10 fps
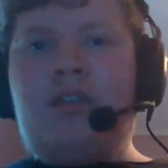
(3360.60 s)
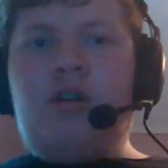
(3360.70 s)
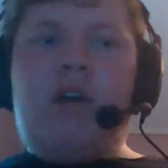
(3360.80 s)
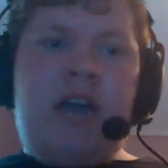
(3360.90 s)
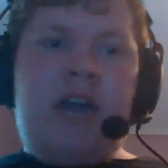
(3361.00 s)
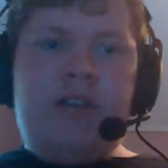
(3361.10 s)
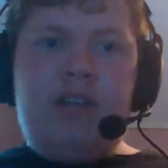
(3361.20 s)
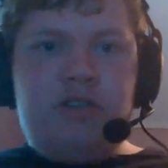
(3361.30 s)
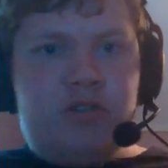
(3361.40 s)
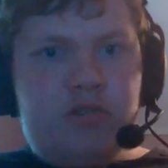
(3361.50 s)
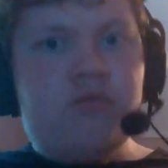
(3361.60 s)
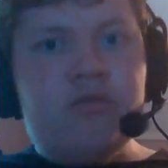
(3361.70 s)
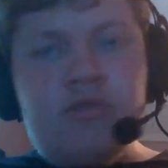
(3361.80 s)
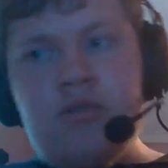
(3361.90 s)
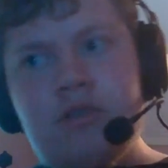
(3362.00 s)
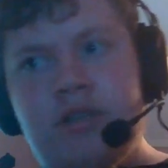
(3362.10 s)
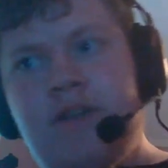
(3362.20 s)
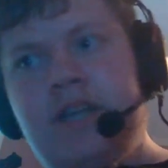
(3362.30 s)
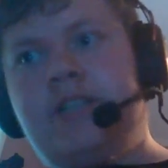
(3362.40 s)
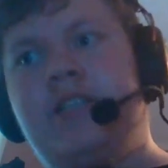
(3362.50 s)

I will use those devices,